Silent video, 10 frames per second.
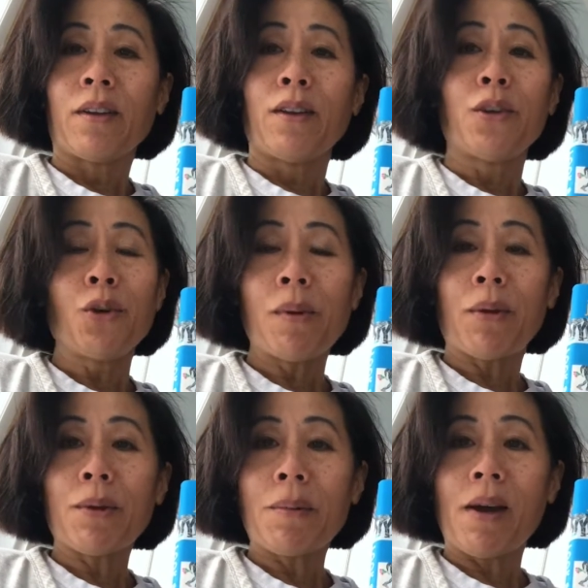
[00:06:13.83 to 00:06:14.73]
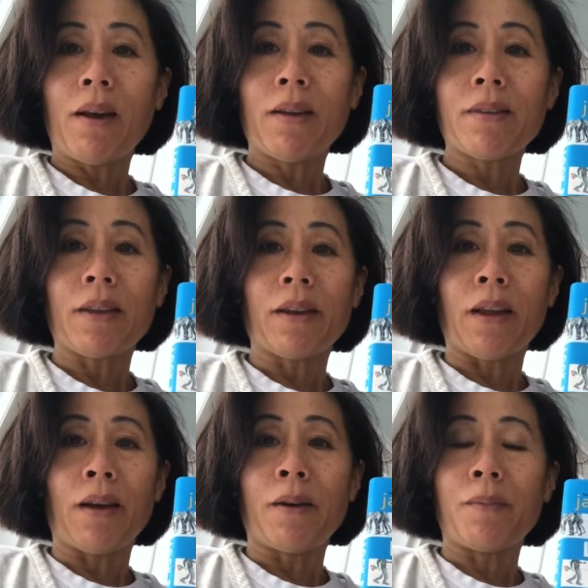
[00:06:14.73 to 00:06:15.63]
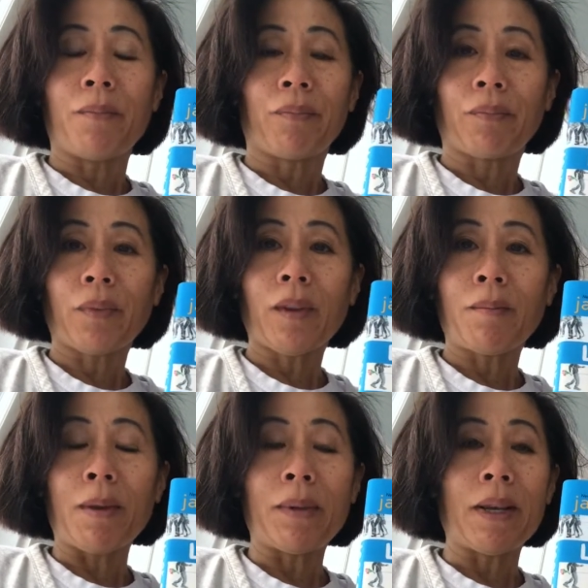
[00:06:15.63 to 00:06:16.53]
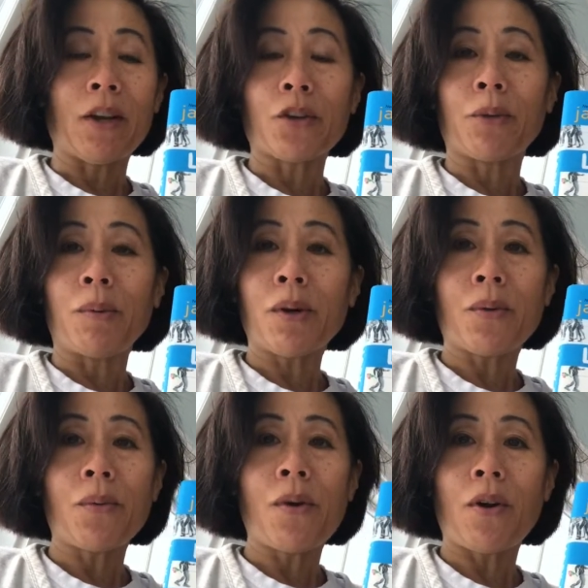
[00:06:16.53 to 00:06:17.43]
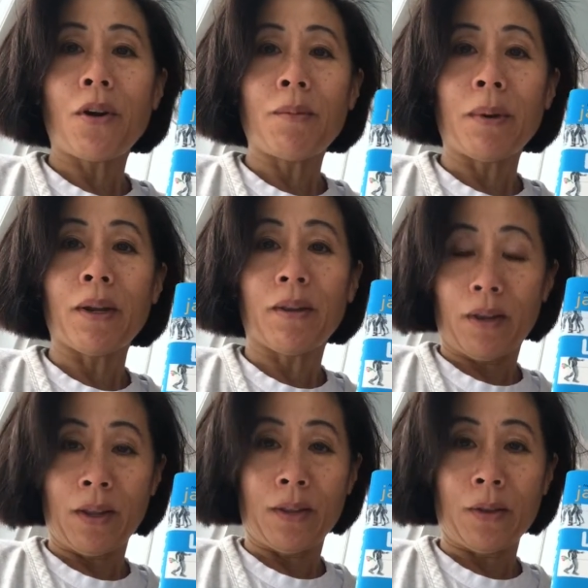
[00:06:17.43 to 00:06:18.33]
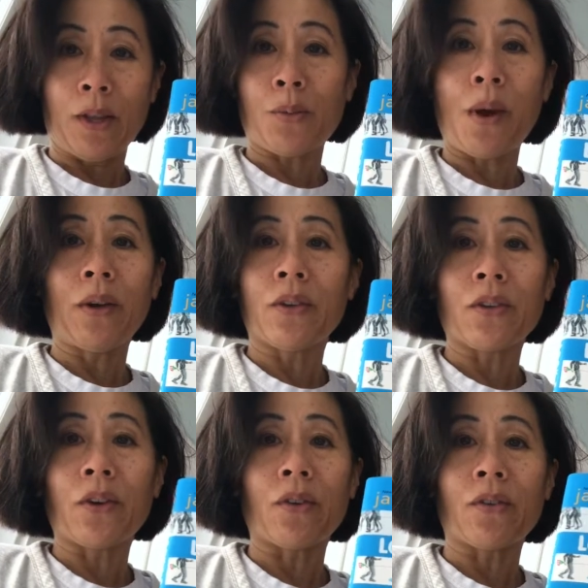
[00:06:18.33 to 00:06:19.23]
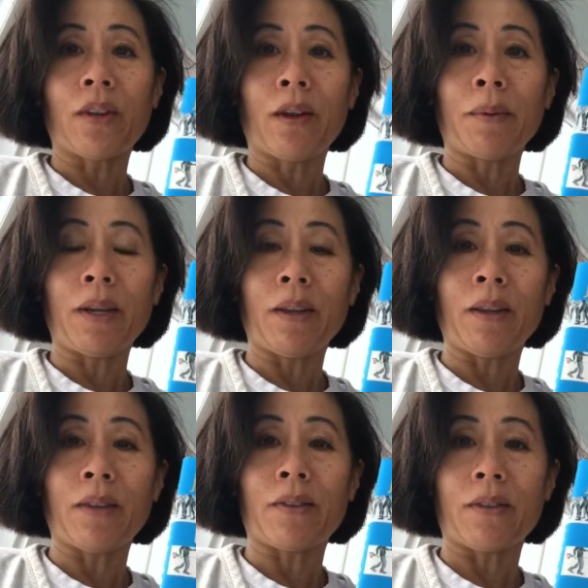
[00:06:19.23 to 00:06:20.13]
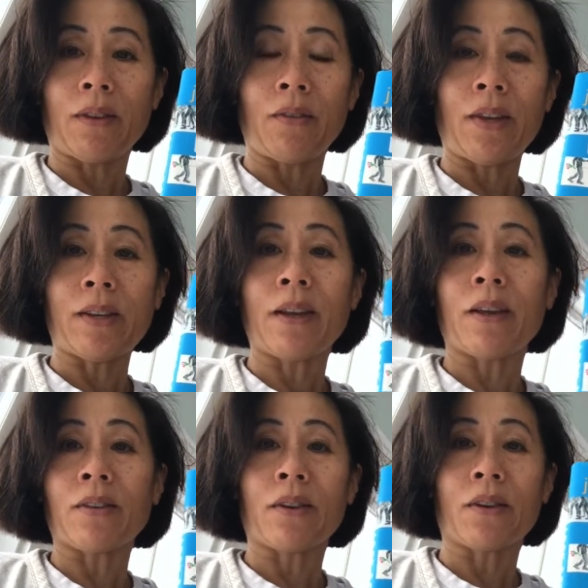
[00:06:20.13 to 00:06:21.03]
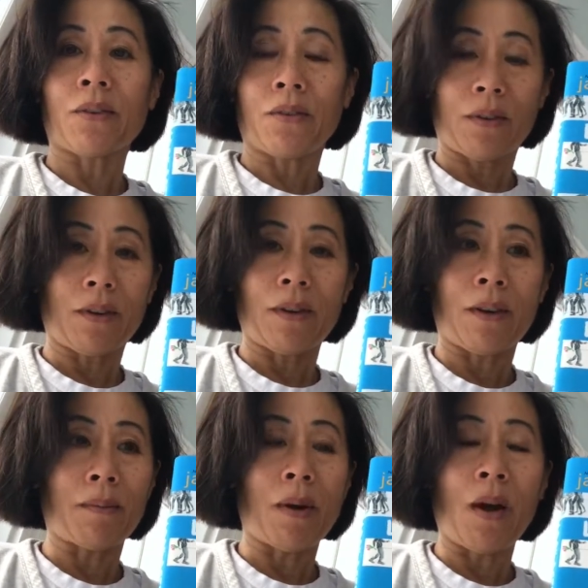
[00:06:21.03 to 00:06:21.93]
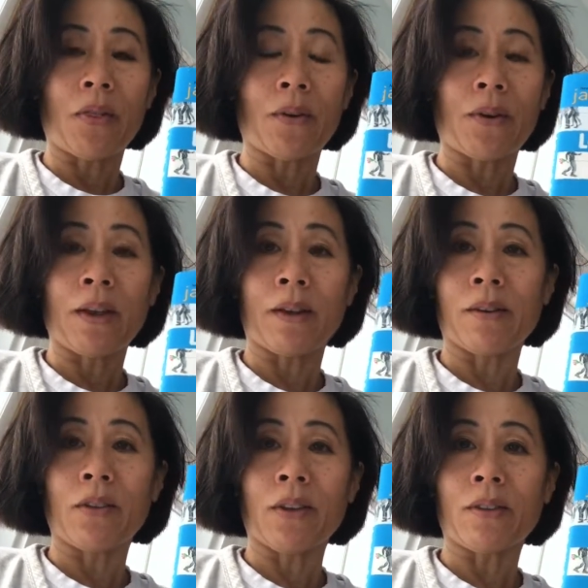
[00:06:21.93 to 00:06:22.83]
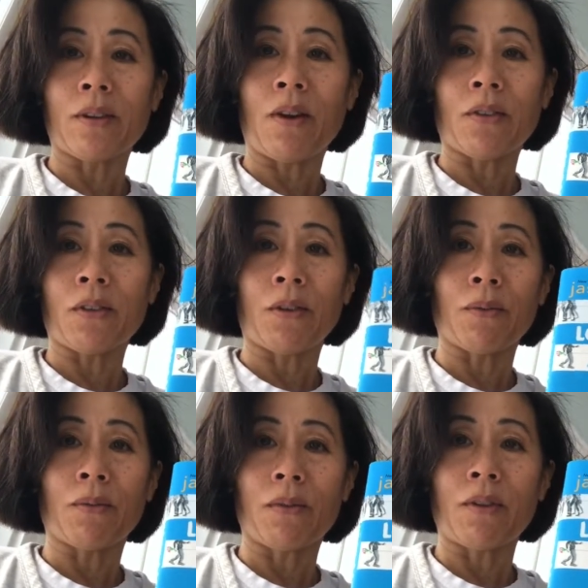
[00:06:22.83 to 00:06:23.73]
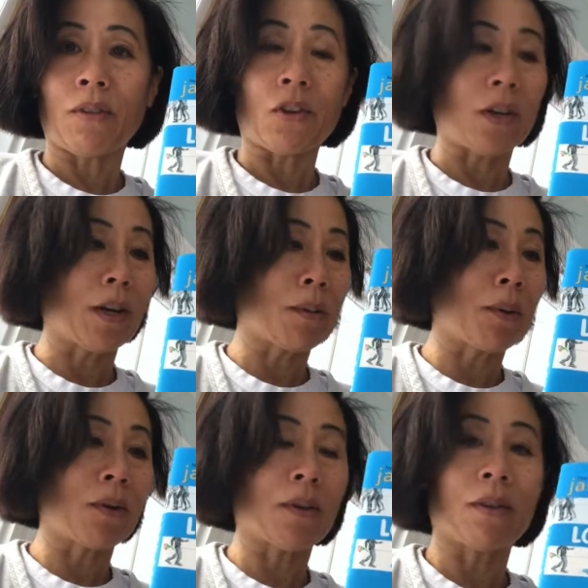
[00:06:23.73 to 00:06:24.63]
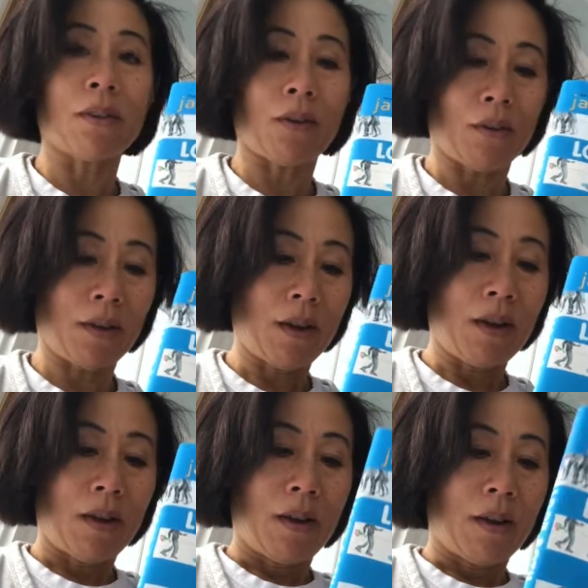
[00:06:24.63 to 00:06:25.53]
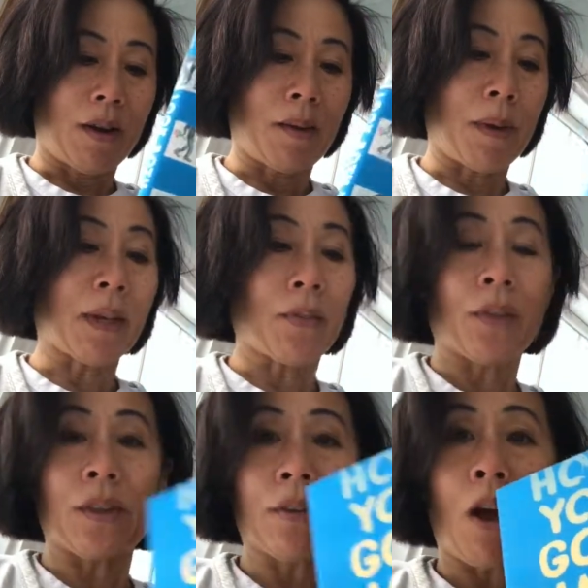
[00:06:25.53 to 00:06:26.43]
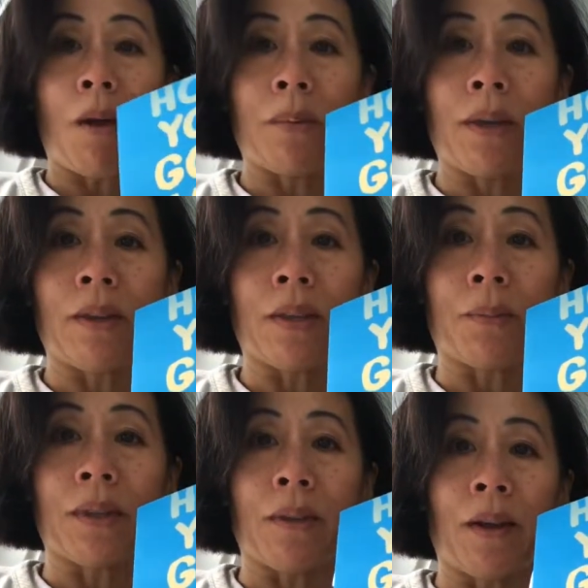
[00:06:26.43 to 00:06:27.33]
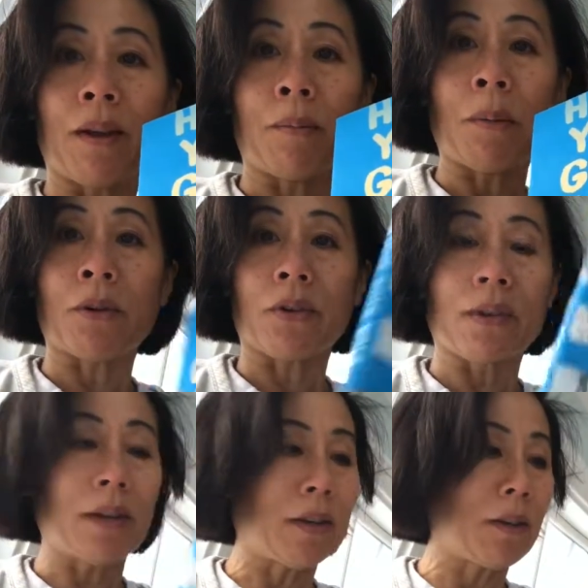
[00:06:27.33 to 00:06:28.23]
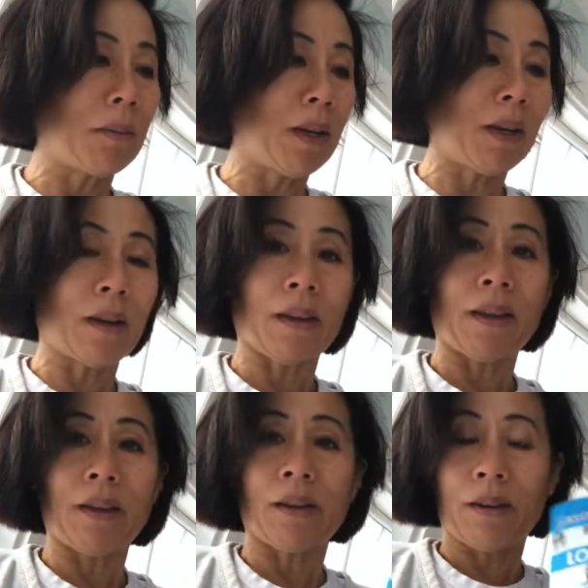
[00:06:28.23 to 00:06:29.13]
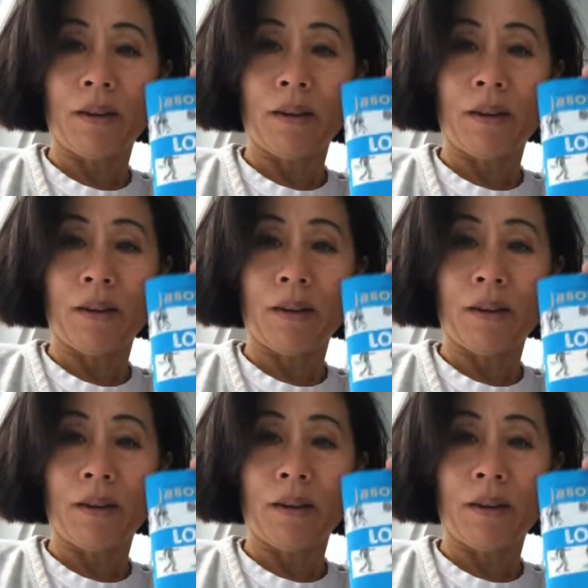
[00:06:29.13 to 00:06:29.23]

Newbery Buzz and um, maybe National Book Award, but it's, it's well deserved. I mean, he is a fantastic um, author and just also such a nice person. So um, I got this copy. Someone uh, publisher sent it to me, and I can't